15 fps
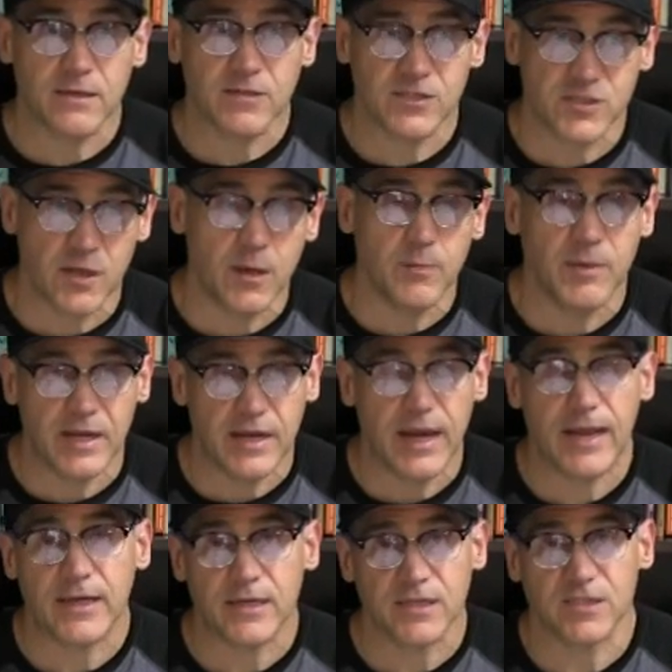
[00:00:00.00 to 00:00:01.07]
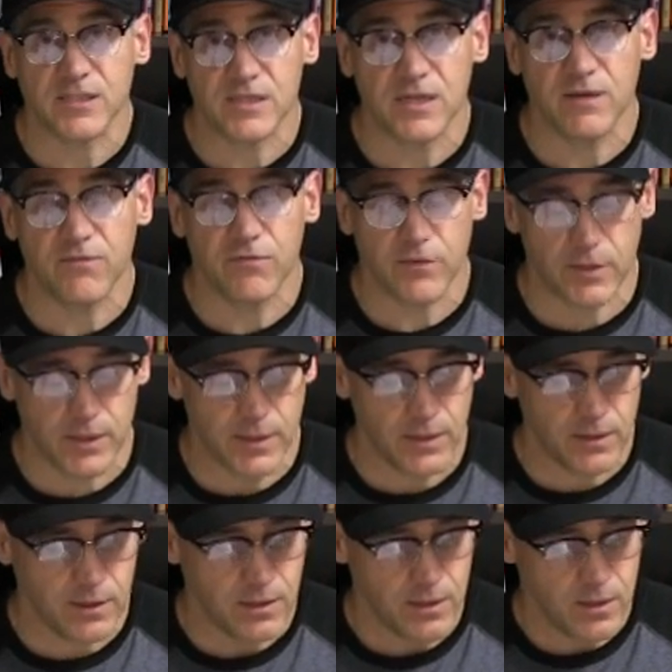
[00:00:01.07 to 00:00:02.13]
some had acted
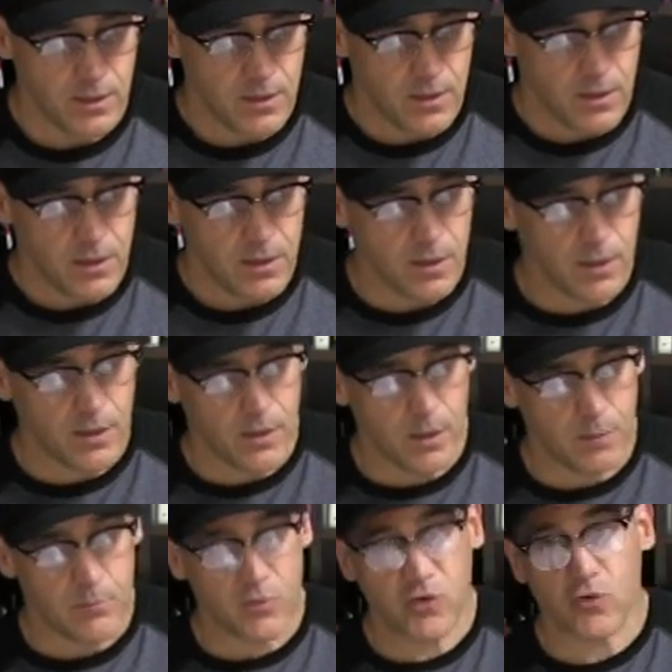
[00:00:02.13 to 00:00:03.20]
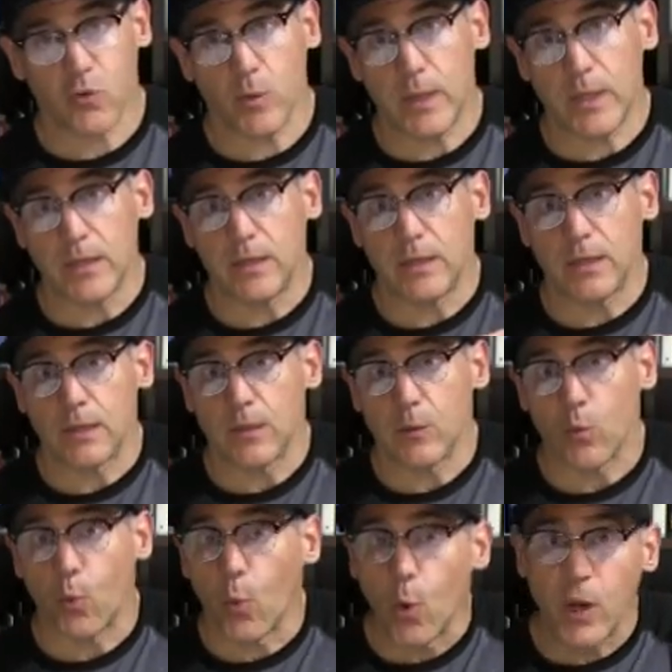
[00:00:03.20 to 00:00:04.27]
sinfully between
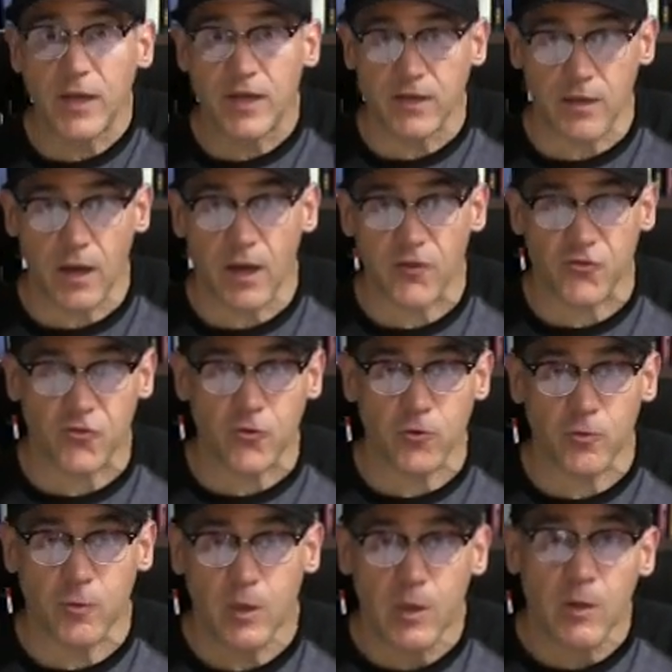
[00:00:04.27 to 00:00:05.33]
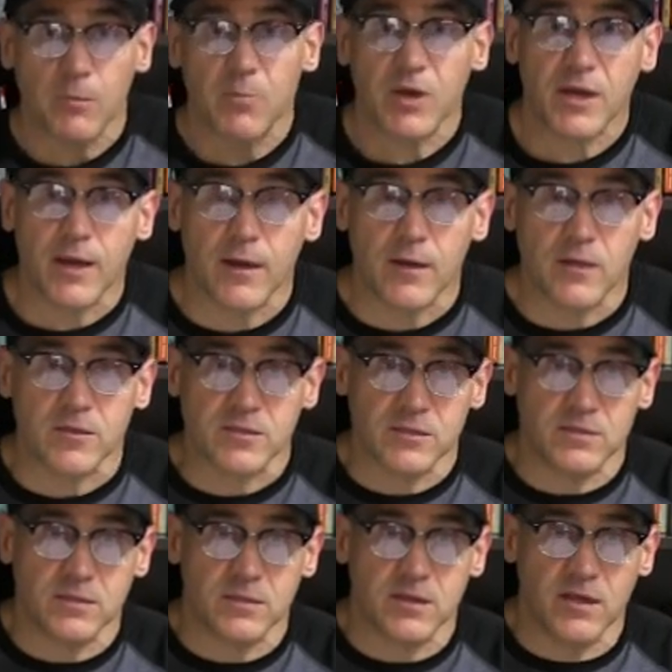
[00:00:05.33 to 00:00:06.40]
one another
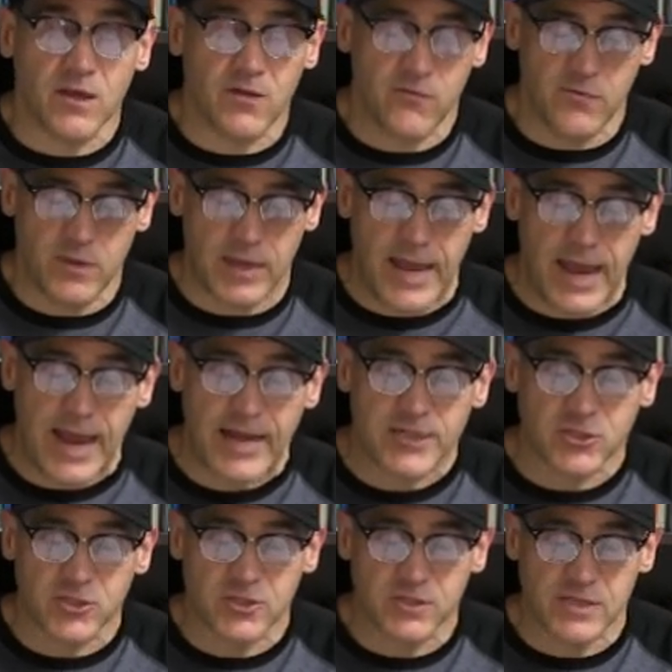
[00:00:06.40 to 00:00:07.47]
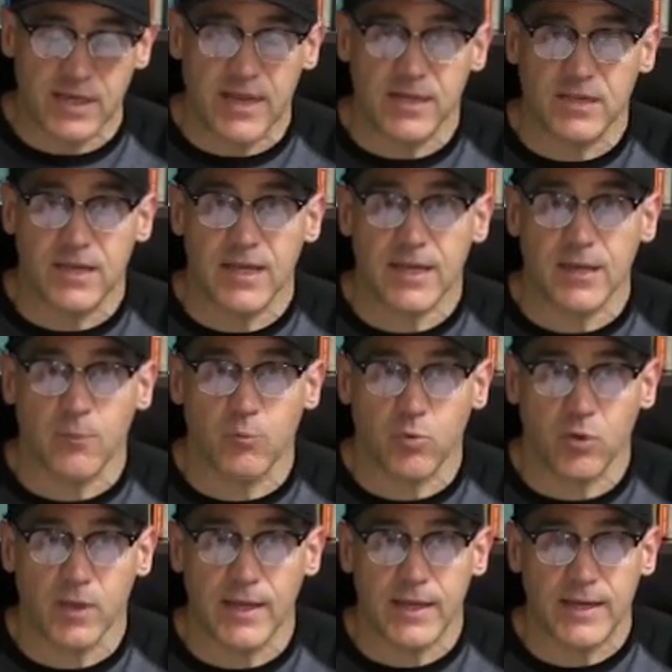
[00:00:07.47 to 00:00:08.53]
because of the actions that had taken
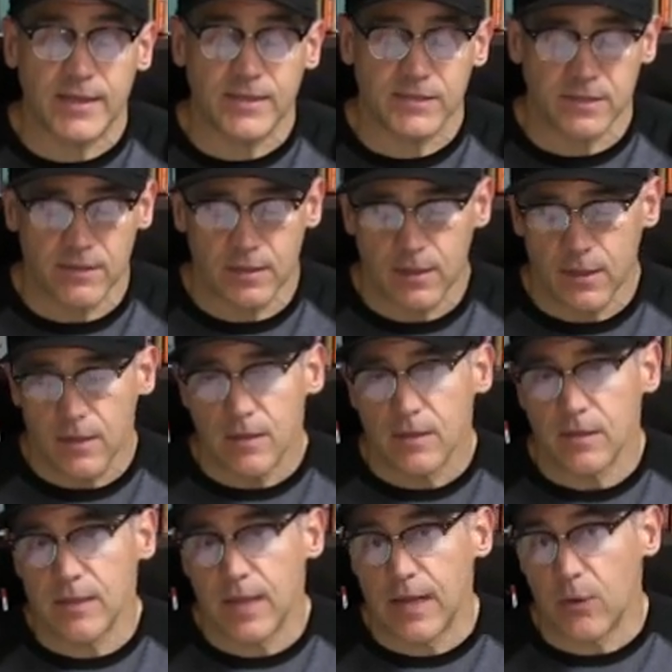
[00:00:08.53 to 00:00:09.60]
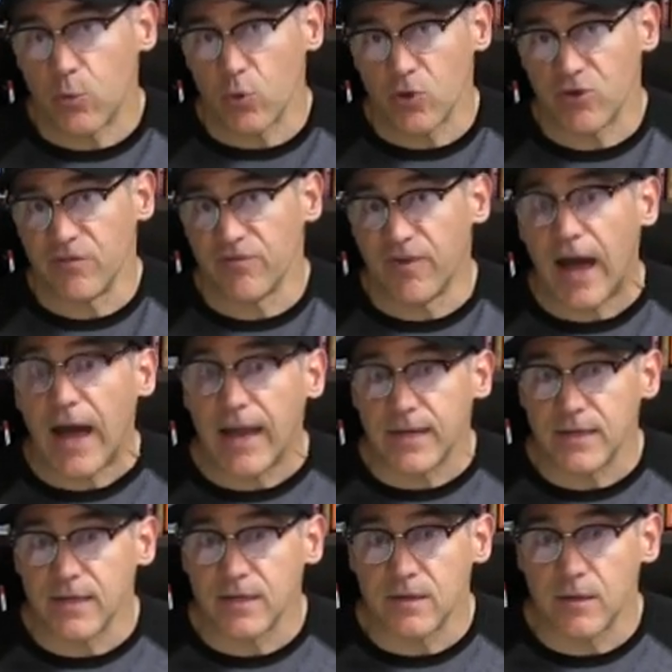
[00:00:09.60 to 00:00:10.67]
place. They were
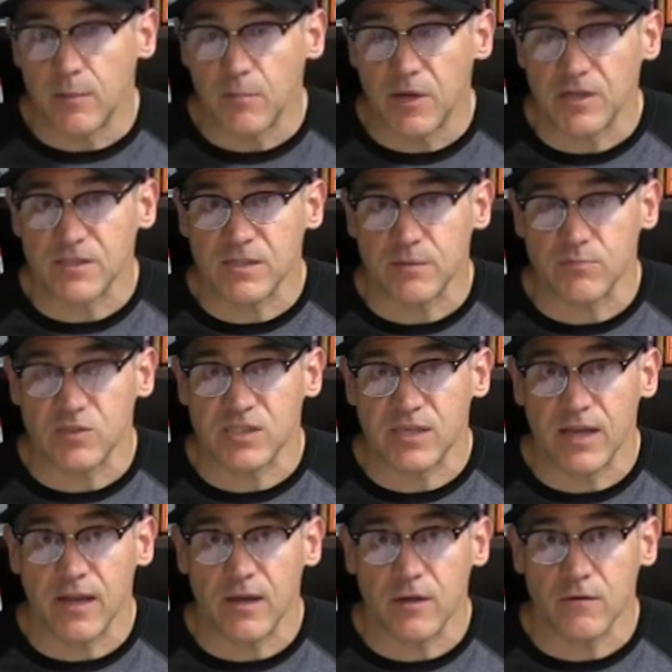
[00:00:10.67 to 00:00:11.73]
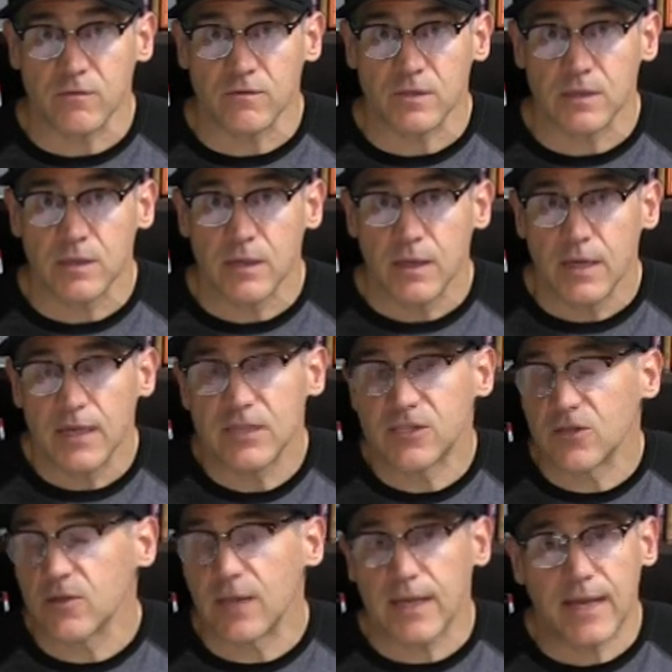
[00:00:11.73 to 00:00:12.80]
divided amongst themselves, and
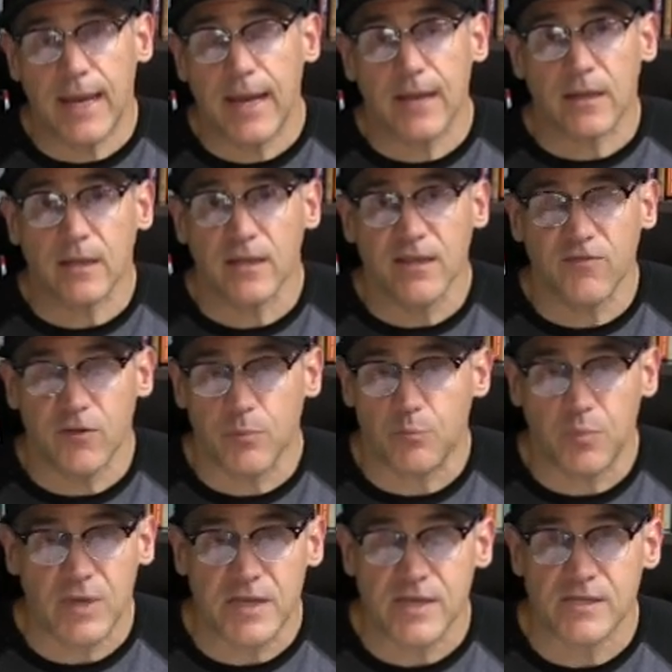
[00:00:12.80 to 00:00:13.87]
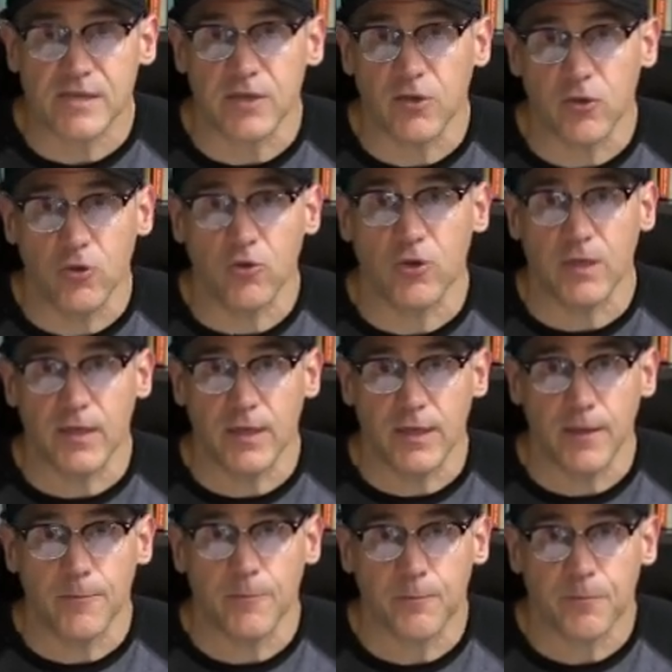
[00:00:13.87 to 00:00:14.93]
so they can't live in peace and
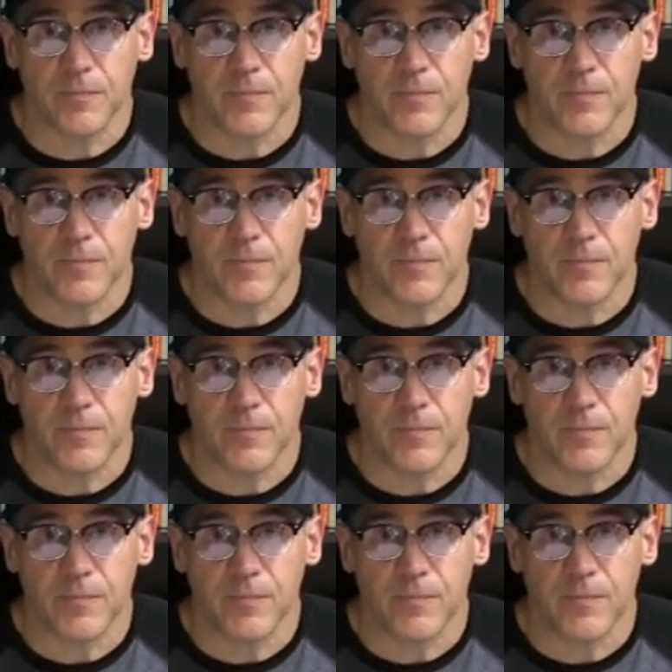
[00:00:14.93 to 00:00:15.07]
unity